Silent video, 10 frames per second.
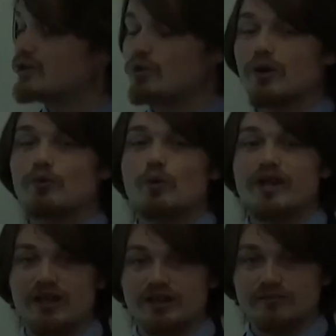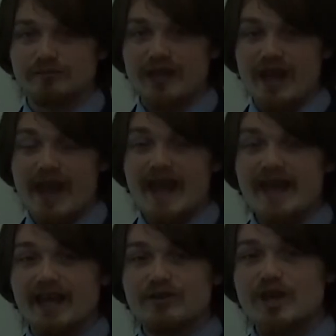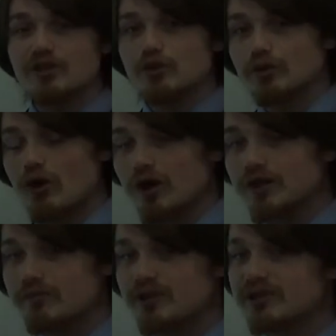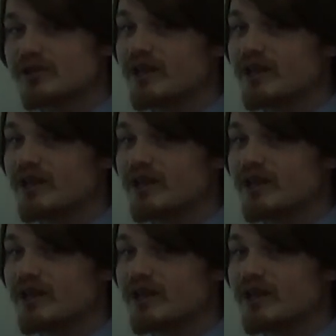that you are winning and that your arguments,